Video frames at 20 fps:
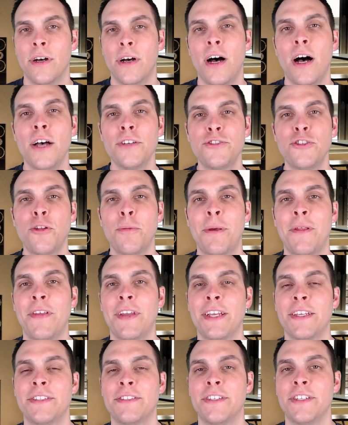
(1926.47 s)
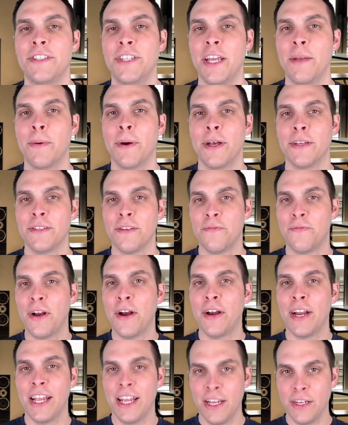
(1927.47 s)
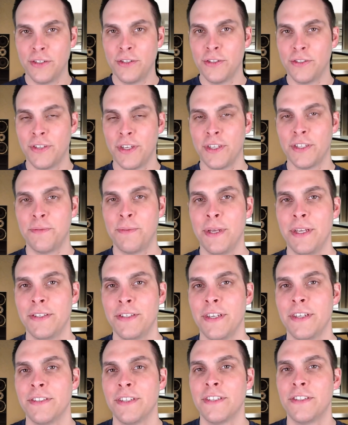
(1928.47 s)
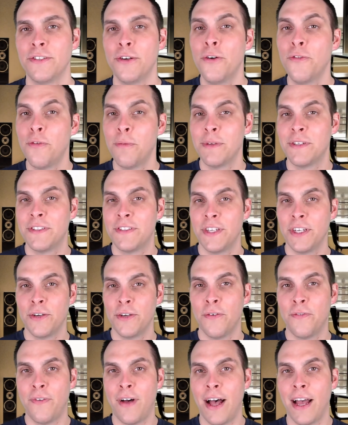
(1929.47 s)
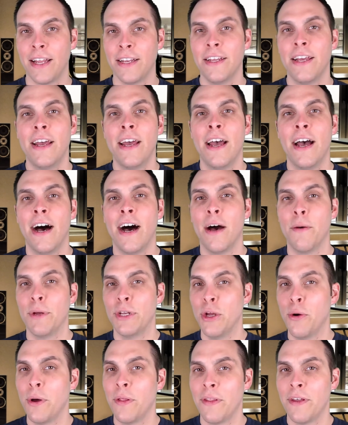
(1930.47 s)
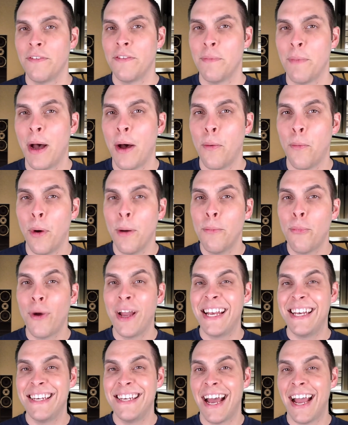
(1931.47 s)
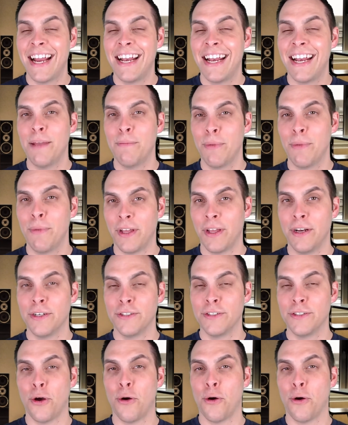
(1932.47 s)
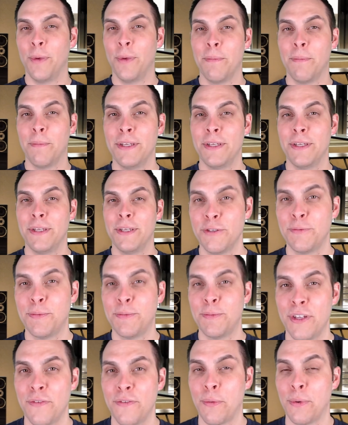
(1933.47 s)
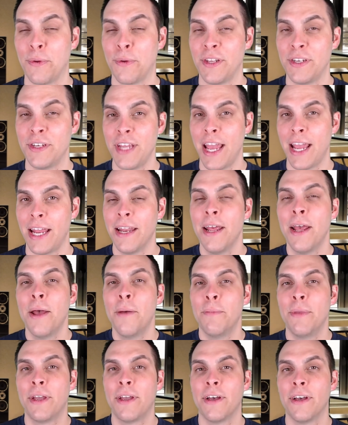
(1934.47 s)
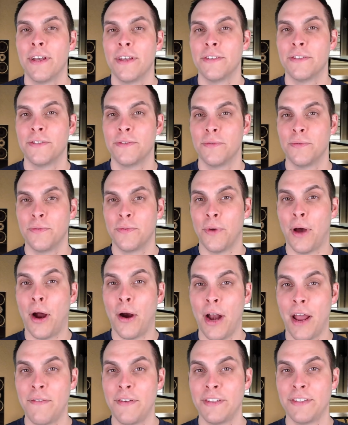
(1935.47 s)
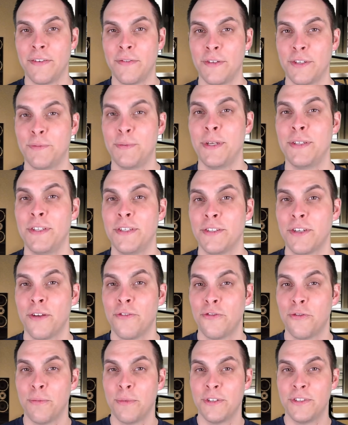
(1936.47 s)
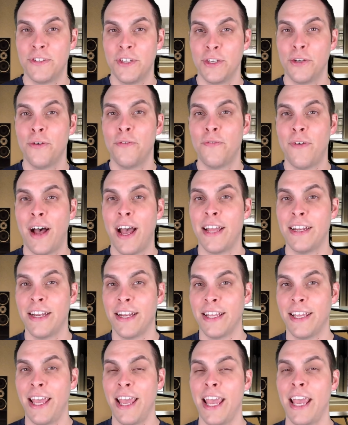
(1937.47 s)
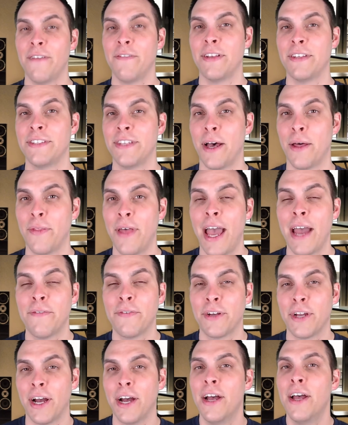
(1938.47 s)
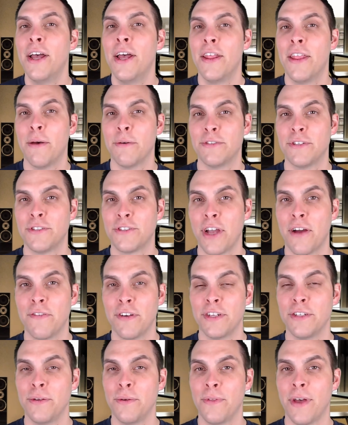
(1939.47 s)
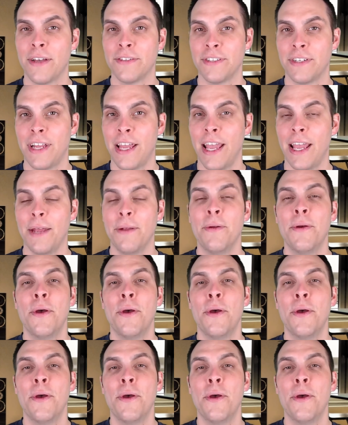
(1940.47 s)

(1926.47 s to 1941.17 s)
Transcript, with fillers: Australopithecus sediba is a very interesting species. It's known from a single find. Uh, we know it lived about 1.98 million years ago, and we can be so specific with the date because our evidence of this species comes from a single find in a cave in South Africa that was discovered in 2008.